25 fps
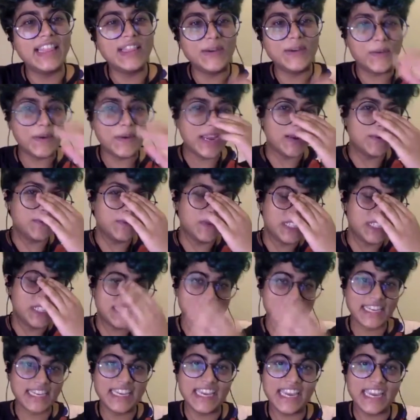the way in which
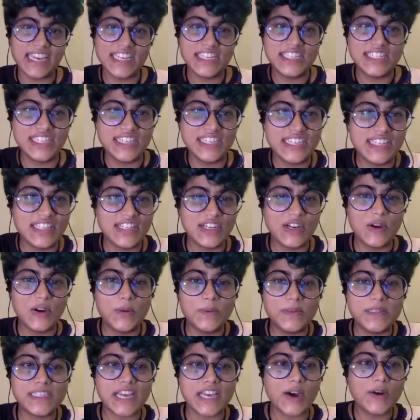it's engaged in the
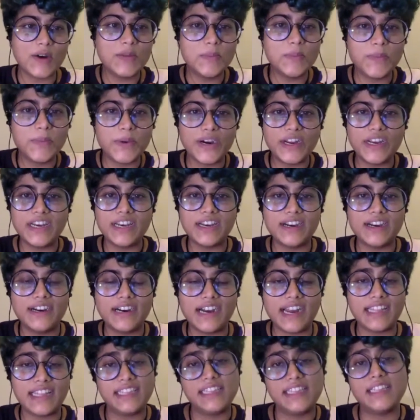global south. But
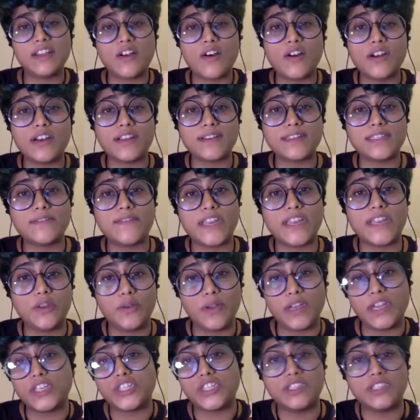I think in the context of
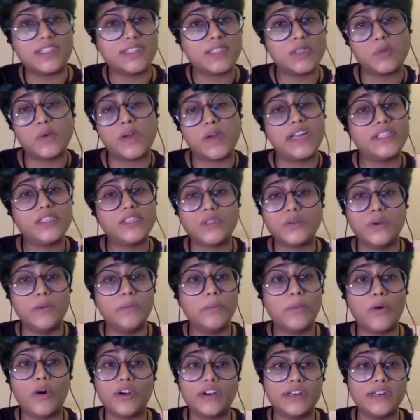education, this is why it's so
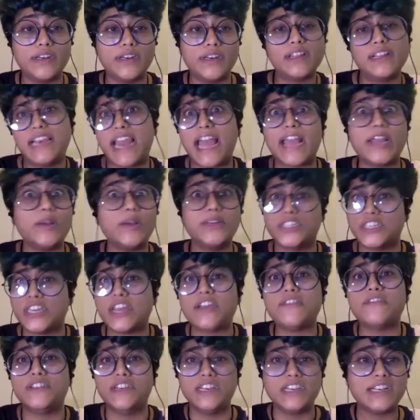important. Language,
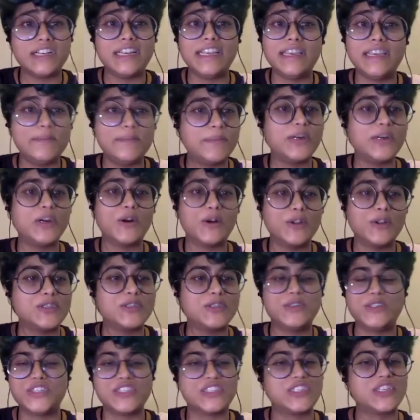definitely, but
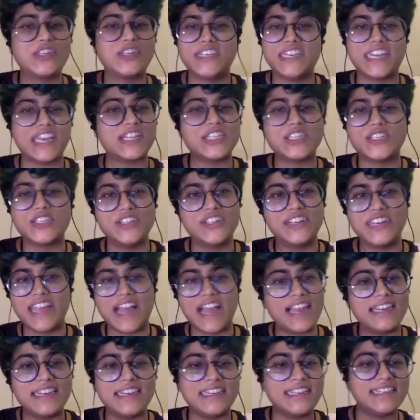also just contextual
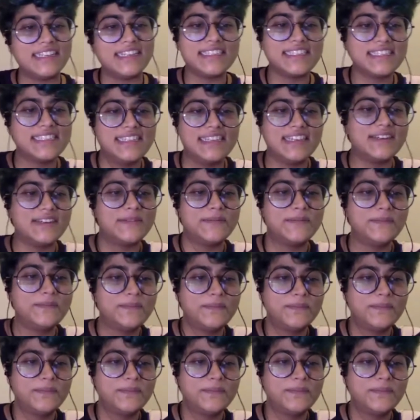realities. Yeah.